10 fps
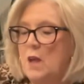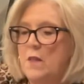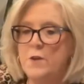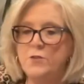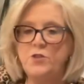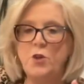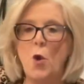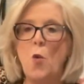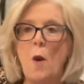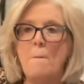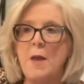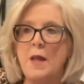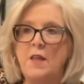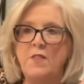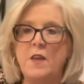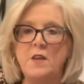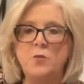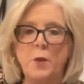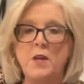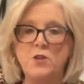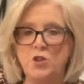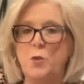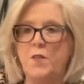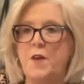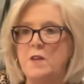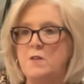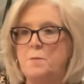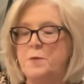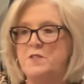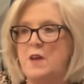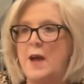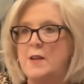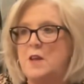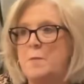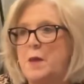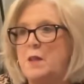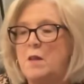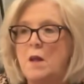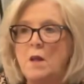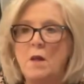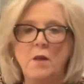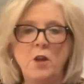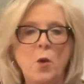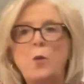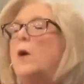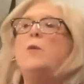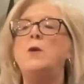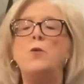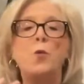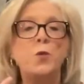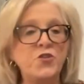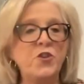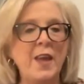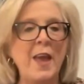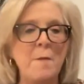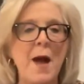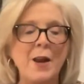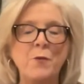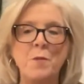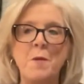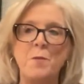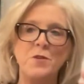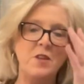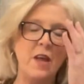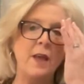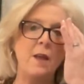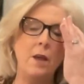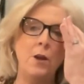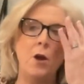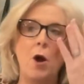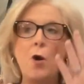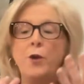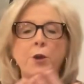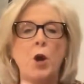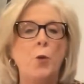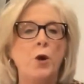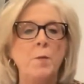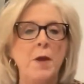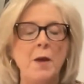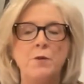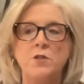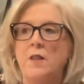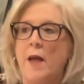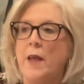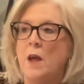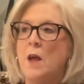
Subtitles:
there's so many things we can do with it besides, I mean, you know, when it originally came out, I remember saying, you know, oh, you know, we're going to be able to like